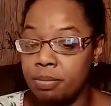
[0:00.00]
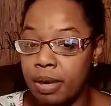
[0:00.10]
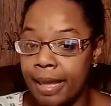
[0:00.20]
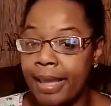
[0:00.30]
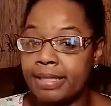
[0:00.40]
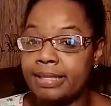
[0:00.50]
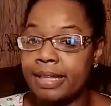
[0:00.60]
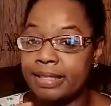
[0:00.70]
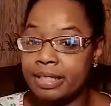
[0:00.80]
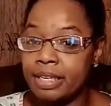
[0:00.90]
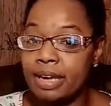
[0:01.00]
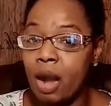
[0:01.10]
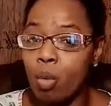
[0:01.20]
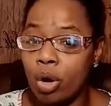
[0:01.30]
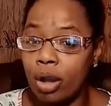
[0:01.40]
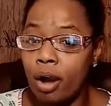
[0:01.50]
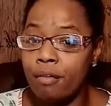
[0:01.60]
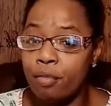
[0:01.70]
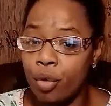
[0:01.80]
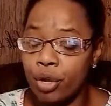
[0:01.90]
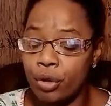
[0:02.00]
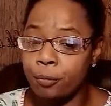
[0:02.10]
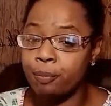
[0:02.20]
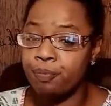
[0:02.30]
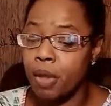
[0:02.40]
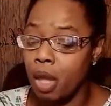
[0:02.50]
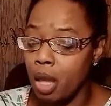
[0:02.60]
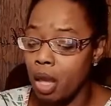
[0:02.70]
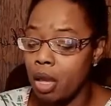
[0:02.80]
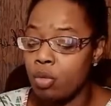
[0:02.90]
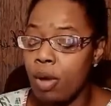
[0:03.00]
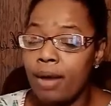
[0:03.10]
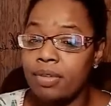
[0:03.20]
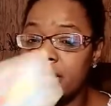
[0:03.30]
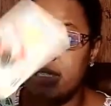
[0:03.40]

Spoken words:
that did not work out for you, you have the sun,